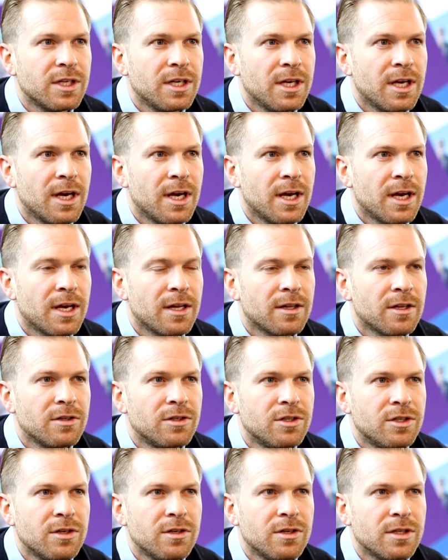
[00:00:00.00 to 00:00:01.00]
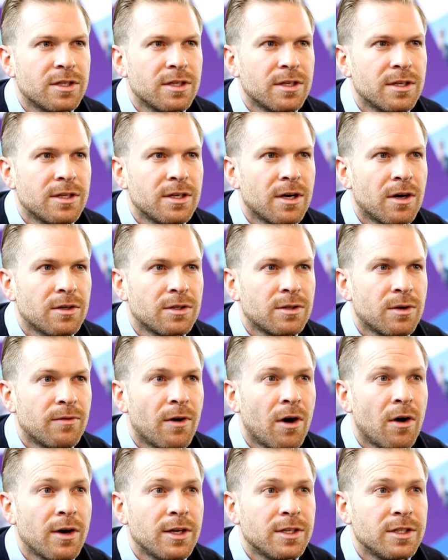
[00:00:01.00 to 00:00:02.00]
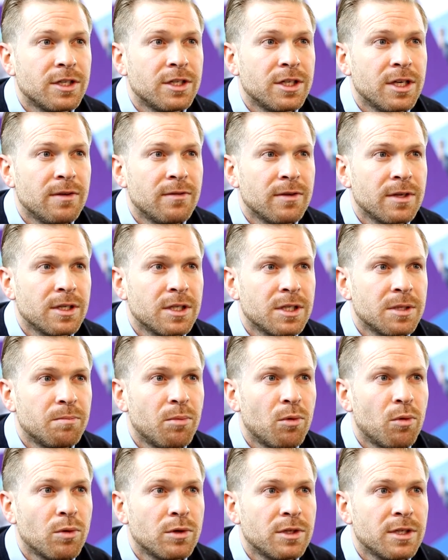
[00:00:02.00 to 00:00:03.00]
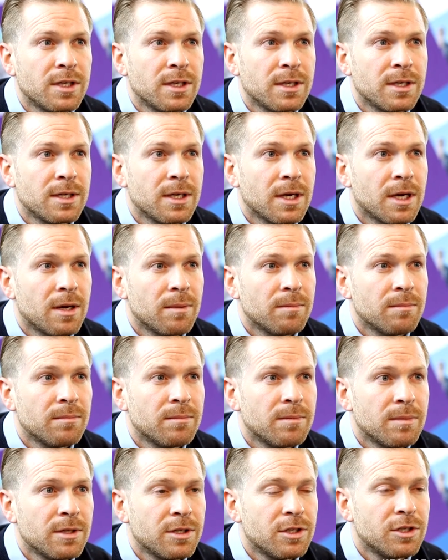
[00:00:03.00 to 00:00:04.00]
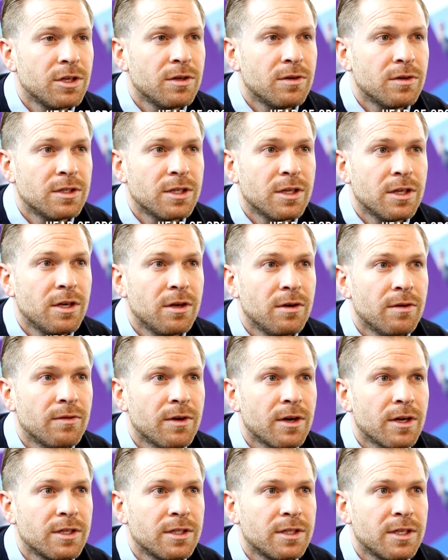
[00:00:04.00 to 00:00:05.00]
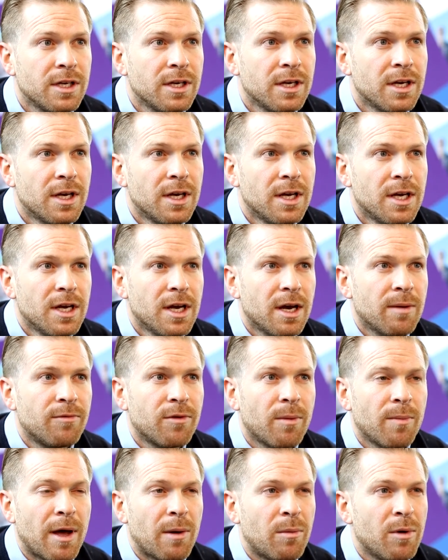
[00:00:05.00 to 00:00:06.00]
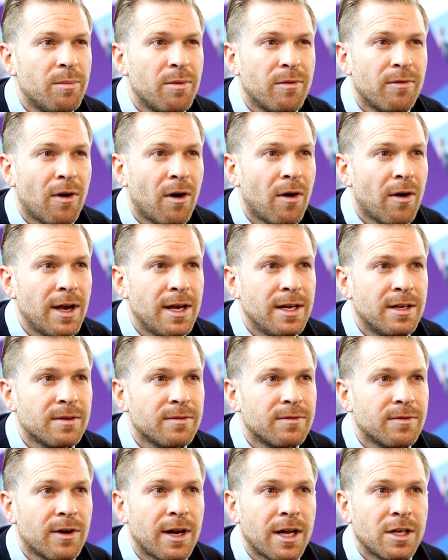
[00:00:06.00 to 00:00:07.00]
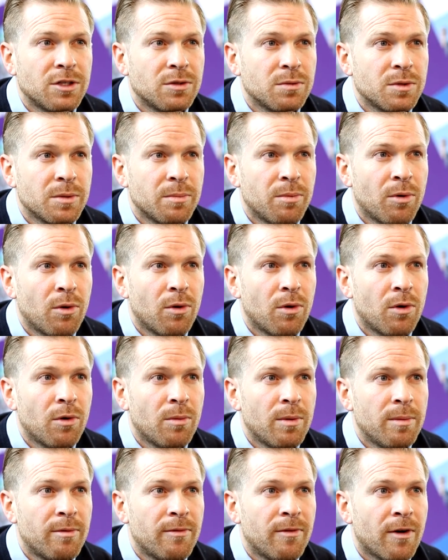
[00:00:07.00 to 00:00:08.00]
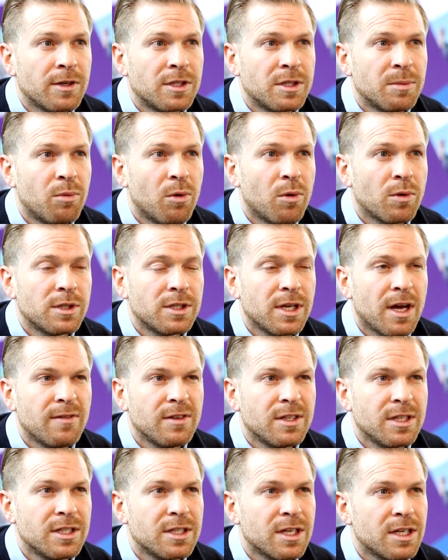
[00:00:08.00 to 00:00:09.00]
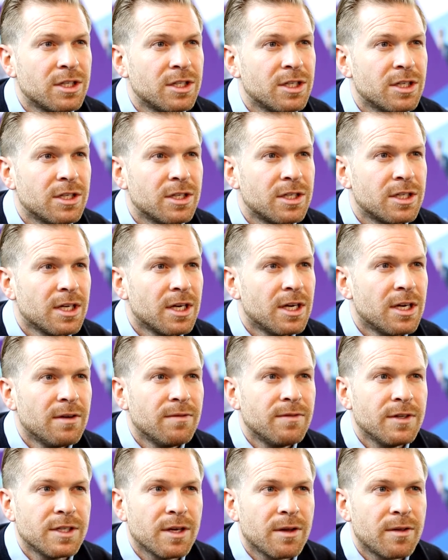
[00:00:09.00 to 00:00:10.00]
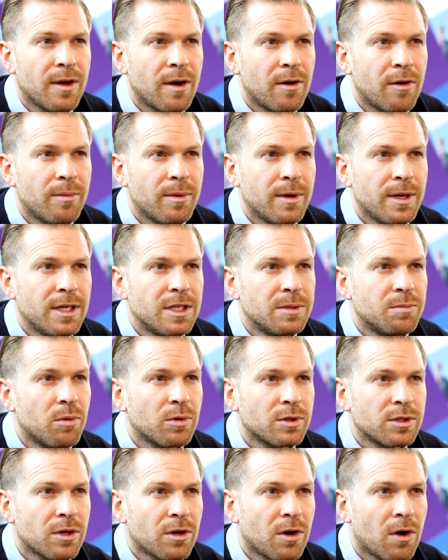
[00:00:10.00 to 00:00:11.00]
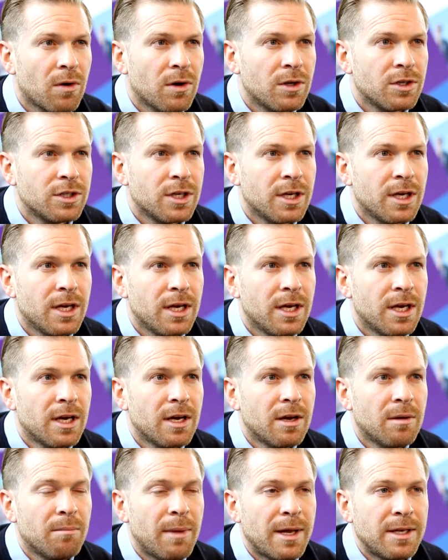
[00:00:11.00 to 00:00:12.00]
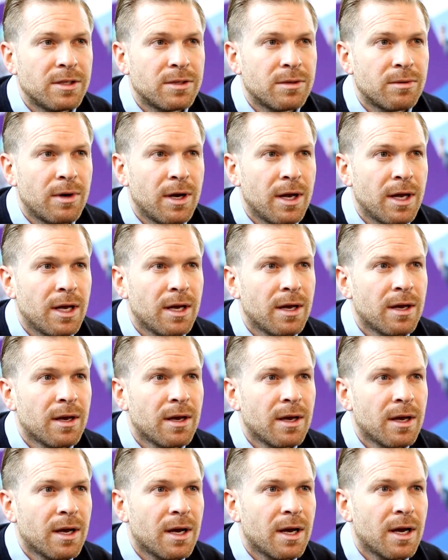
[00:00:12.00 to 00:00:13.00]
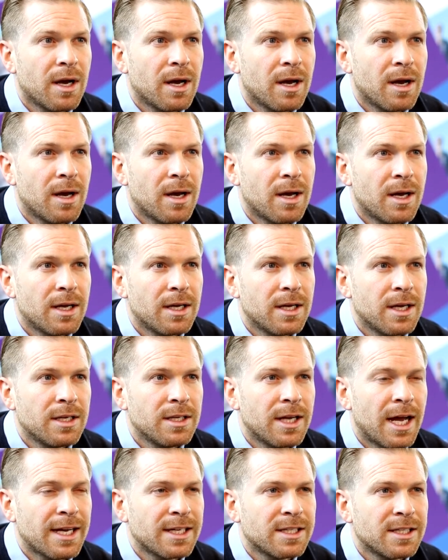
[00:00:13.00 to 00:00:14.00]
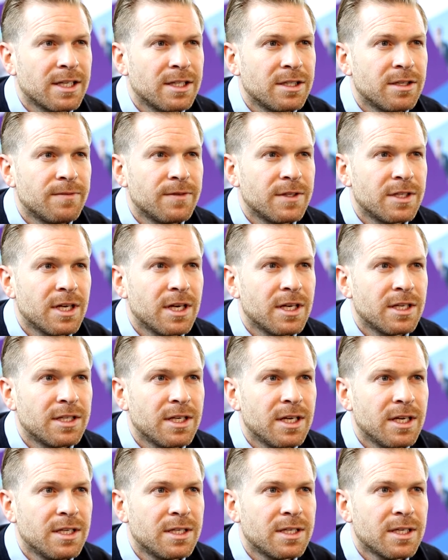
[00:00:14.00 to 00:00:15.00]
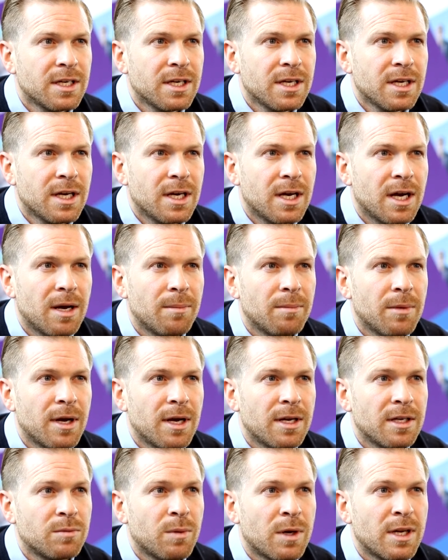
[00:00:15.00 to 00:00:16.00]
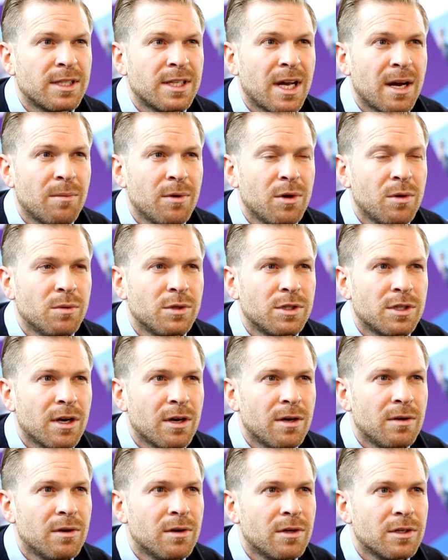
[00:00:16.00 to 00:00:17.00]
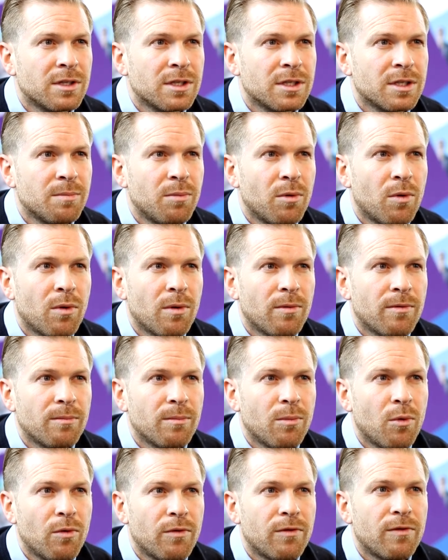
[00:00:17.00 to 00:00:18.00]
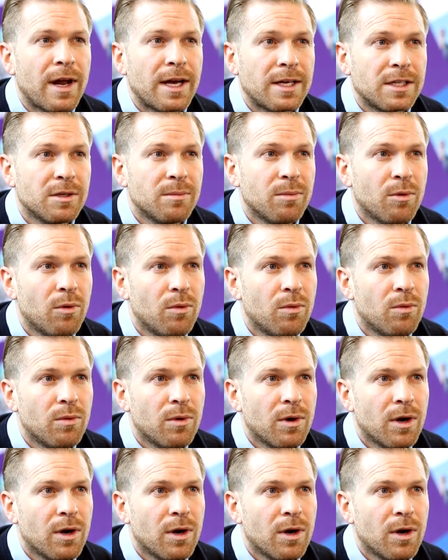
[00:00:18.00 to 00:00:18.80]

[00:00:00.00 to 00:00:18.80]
a year, and those students are the sort of highest achieving sporting students at the university. And from that we provide financial support, we provide support services such as physiotherapy, sports psychology, mentoring, and access to facilities. And as well as that, we also look to support more flexible